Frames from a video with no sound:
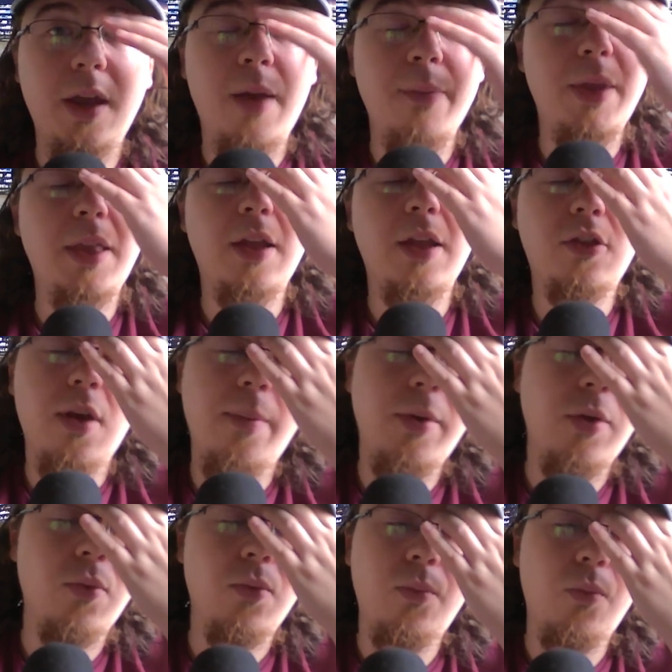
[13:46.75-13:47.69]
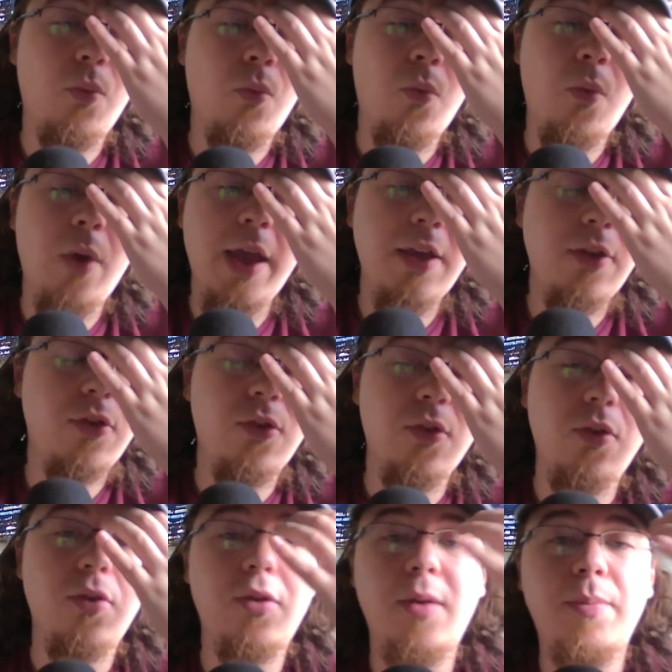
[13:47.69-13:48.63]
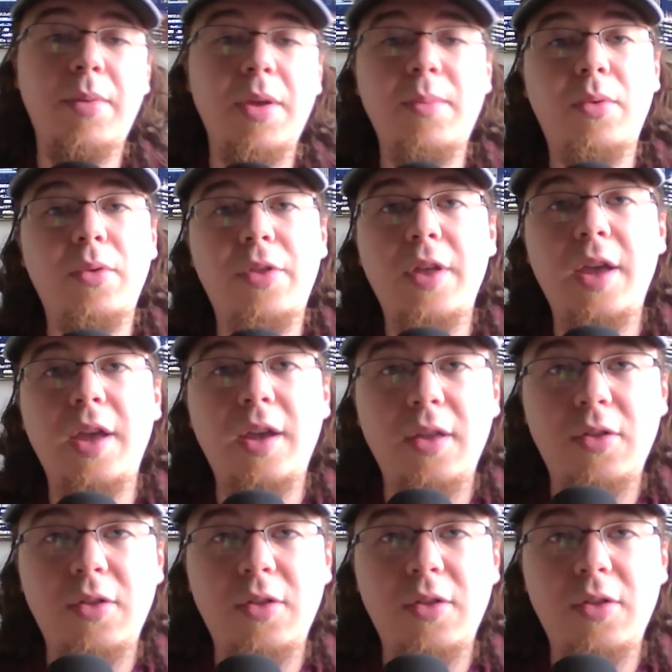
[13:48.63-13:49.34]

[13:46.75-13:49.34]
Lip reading: I mean, that's coming way sooner than people think.